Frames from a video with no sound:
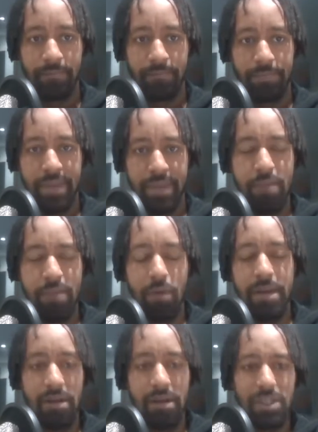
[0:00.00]
They
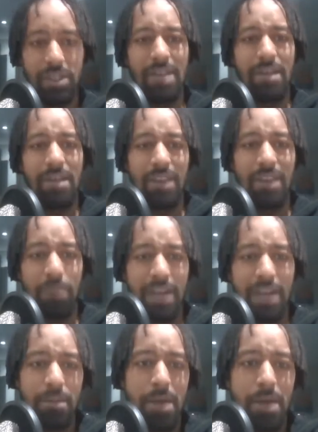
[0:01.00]
probably are because they
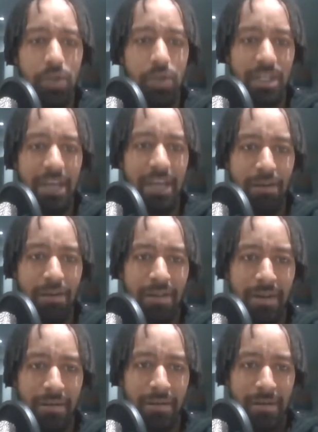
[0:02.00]
played the most together, haven't they?